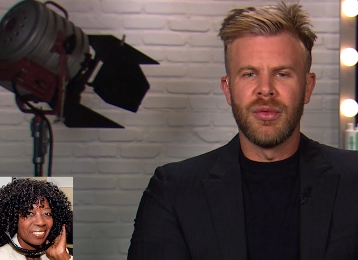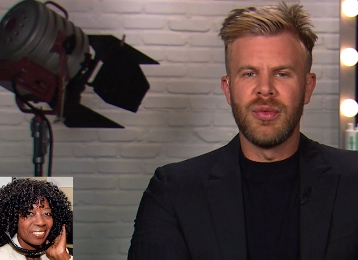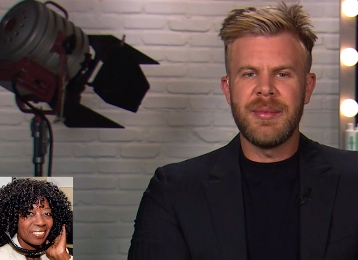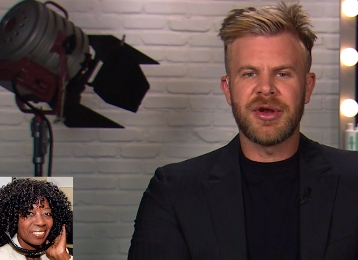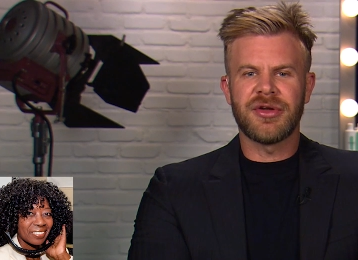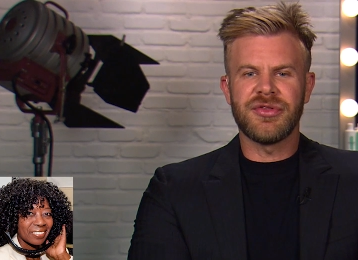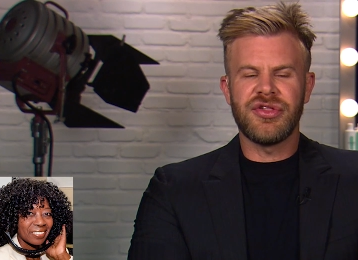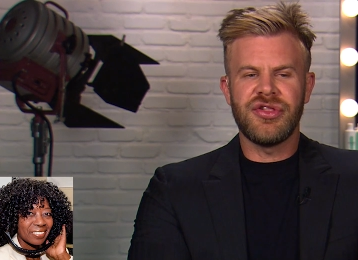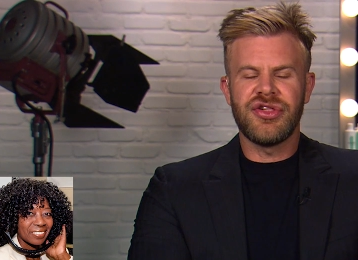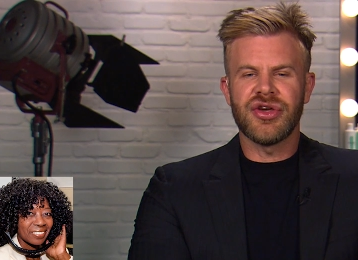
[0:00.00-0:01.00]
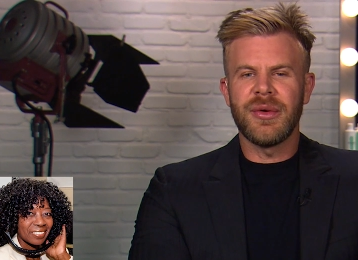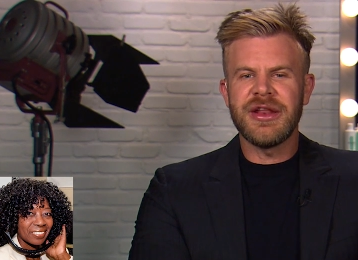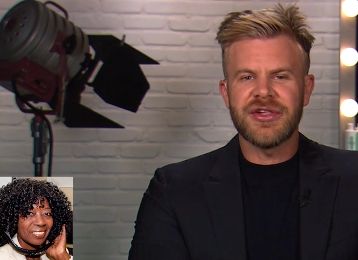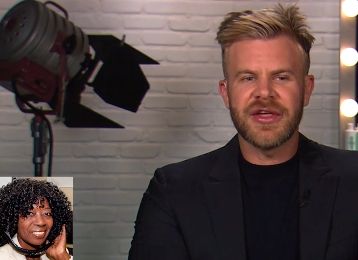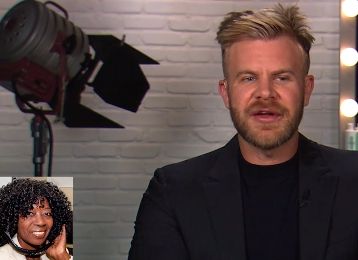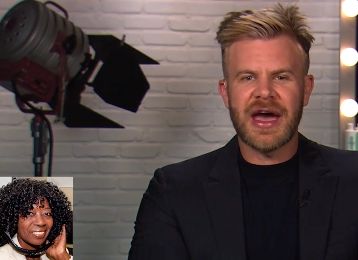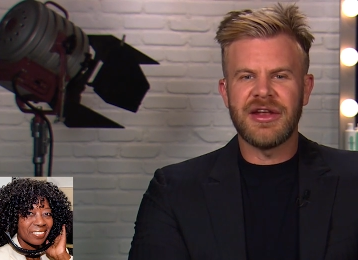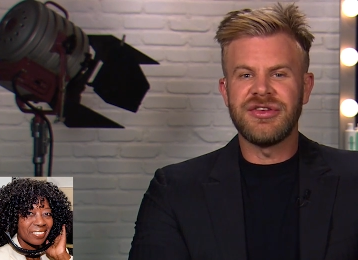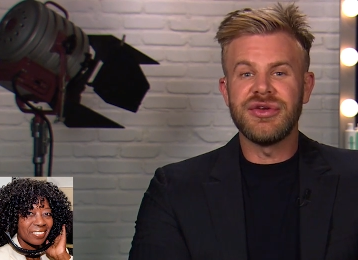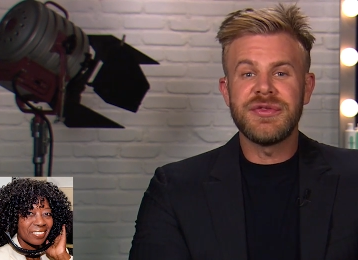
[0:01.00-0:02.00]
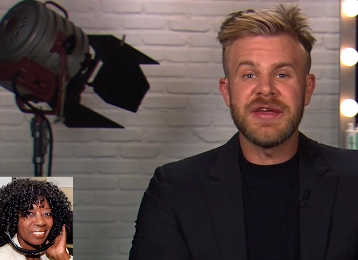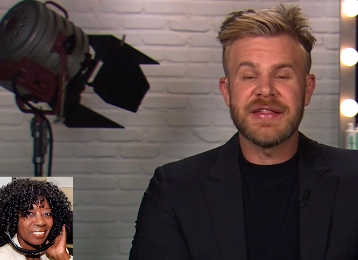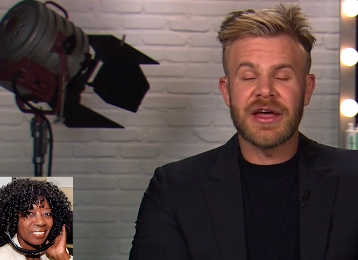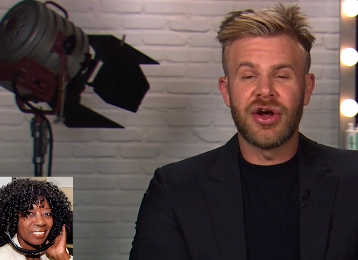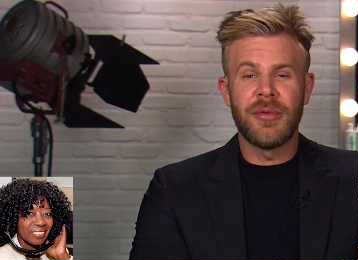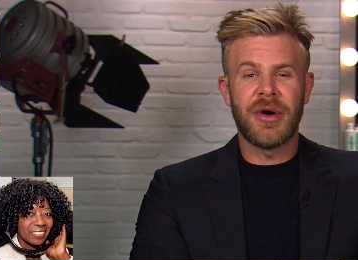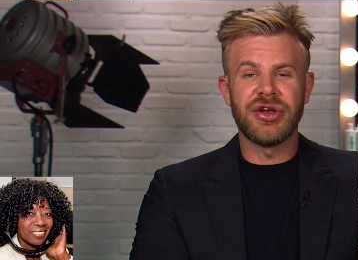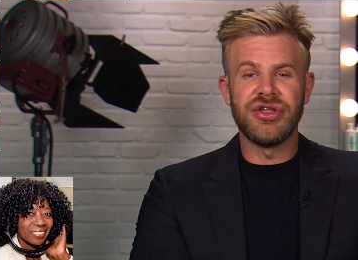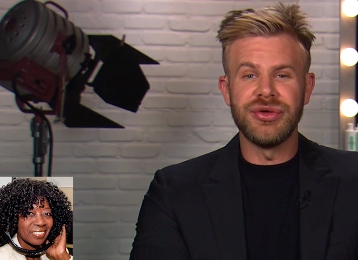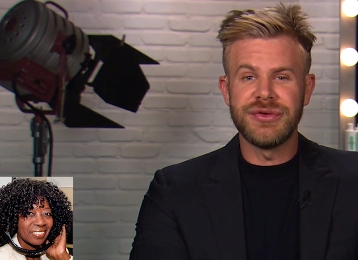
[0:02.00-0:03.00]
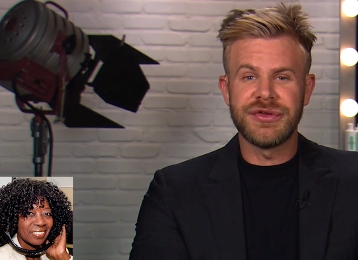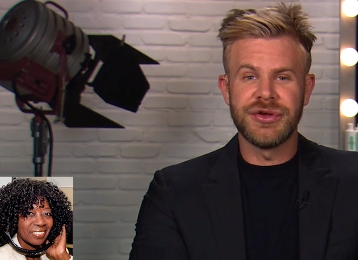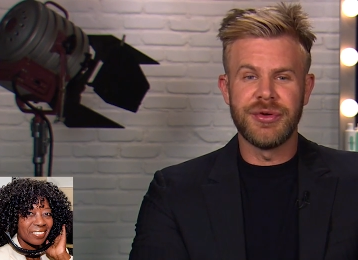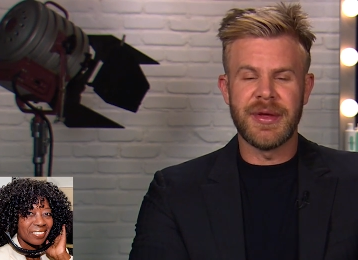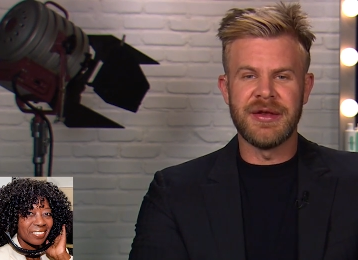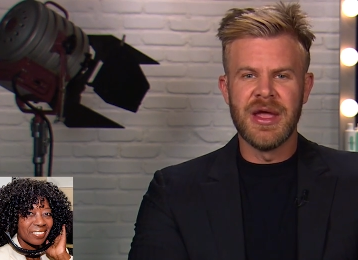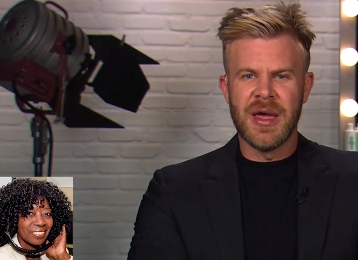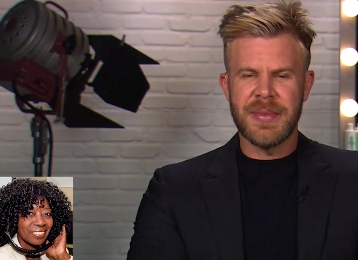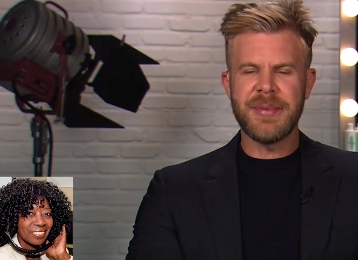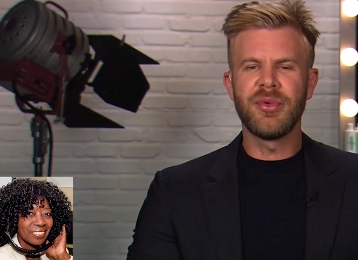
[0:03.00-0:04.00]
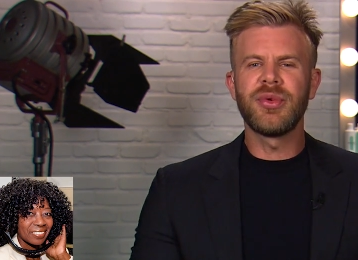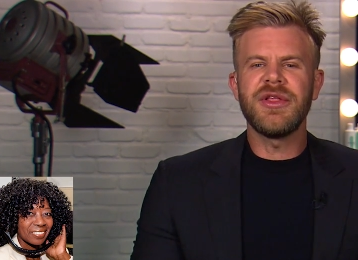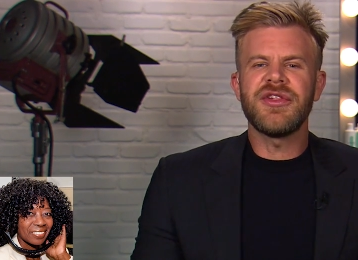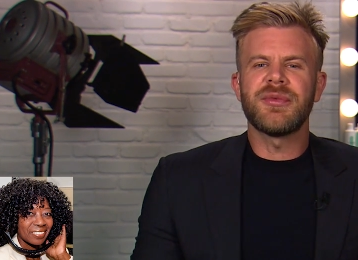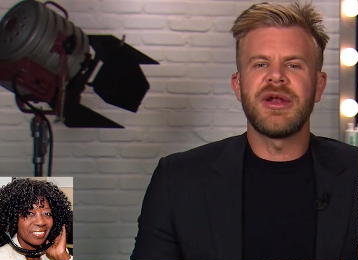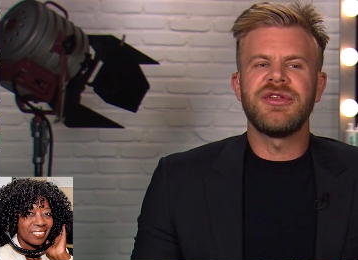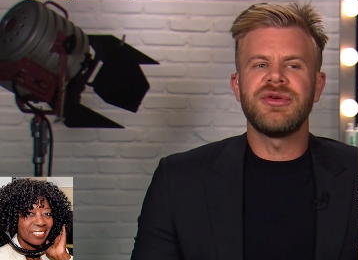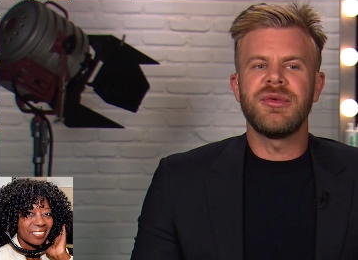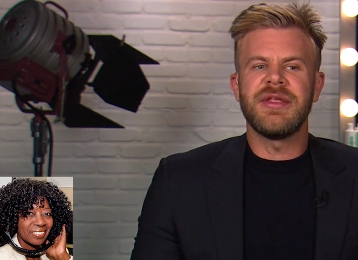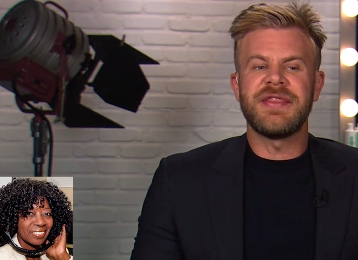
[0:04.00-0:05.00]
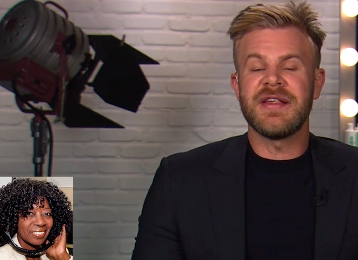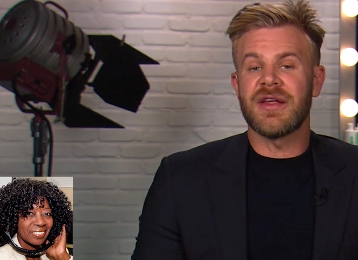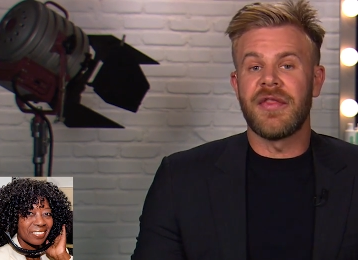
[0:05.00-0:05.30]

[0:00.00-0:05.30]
Speaker 1: women are showing each other how to do things at home on YouTube, and people really just want to do things